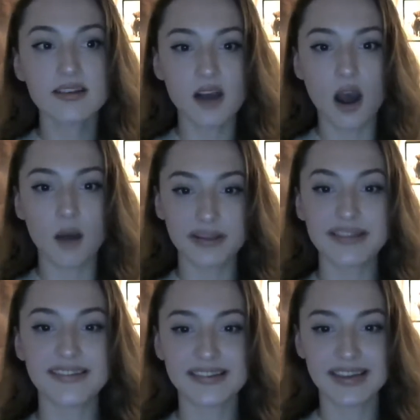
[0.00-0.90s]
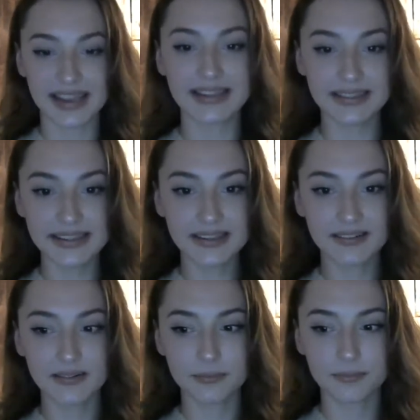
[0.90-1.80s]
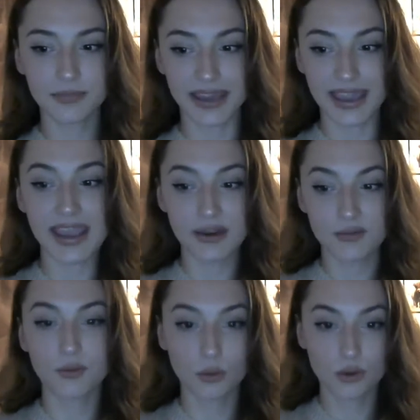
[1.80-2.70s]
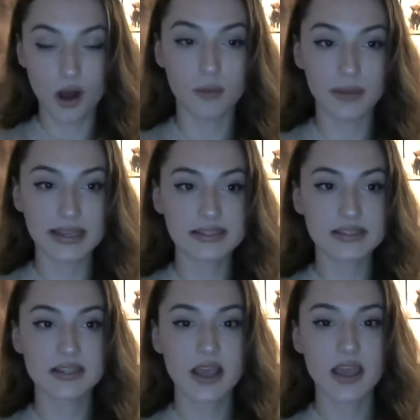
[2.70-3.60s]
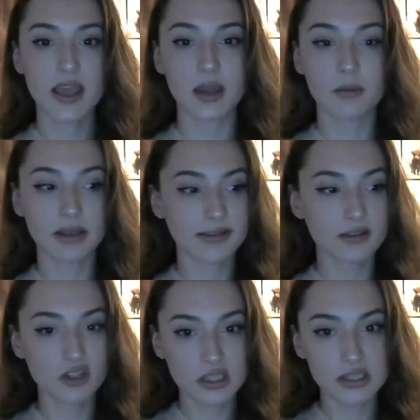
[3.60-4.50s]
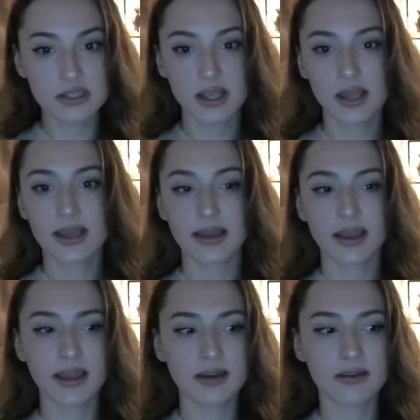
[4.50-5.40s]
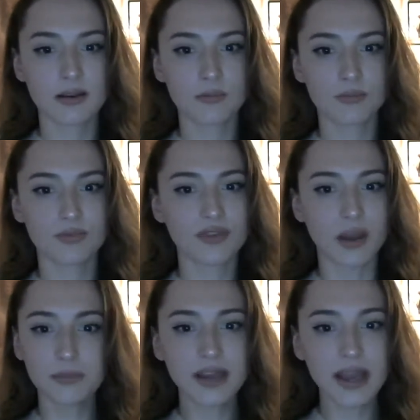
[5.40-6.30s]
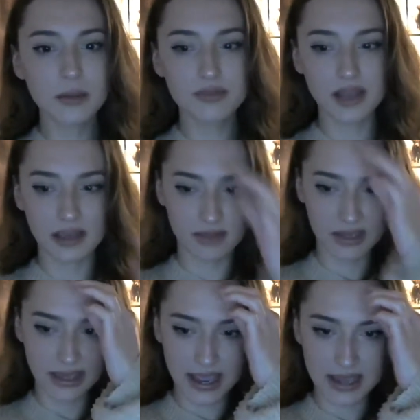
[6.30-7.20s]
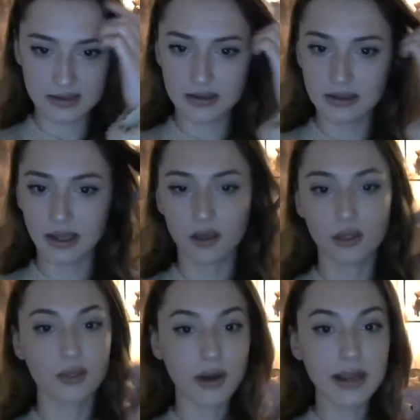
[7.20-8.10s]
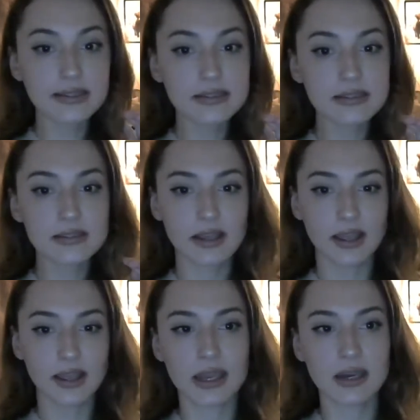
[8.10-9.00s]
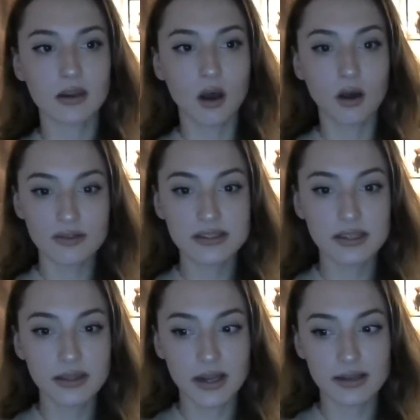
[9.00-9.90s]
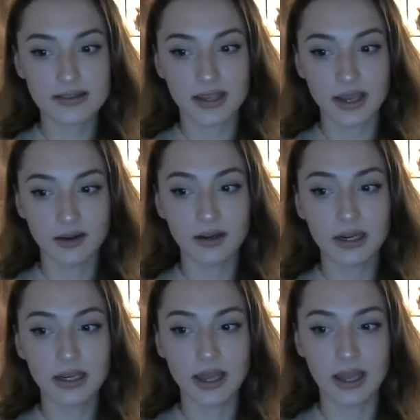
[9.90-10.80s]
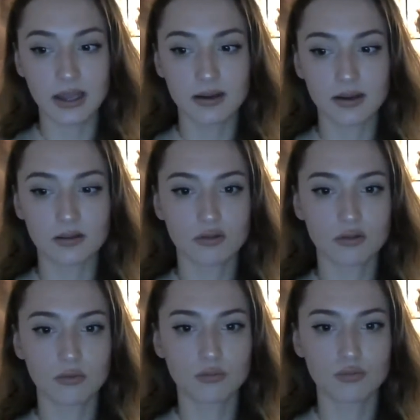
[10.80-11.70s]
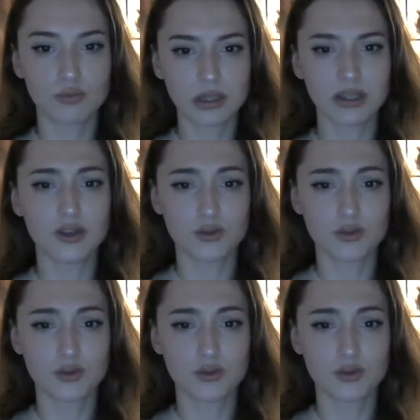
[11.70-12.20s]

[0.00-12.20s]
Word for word: comments daily, like hateful comments and messages. And sometimes I even get like threats. And obviously that is scary and it's really